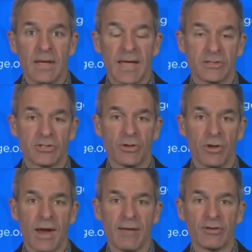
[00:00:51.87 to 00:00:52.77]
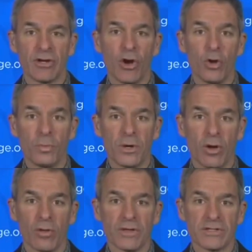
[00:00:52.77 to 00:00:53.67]
And so they're having to open
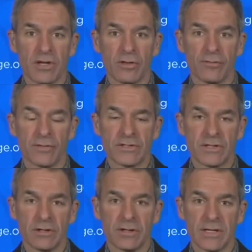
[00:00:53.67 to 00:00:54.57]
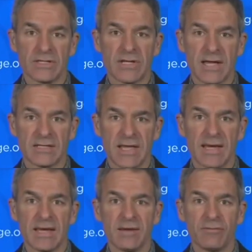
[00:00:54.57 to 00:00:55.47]
all these other facilities as
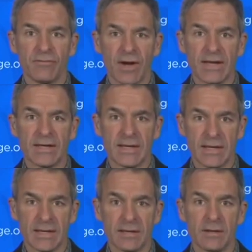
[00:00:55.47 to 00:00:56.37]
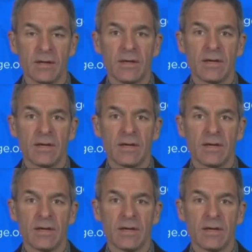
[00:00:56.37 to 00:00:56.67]
they invite in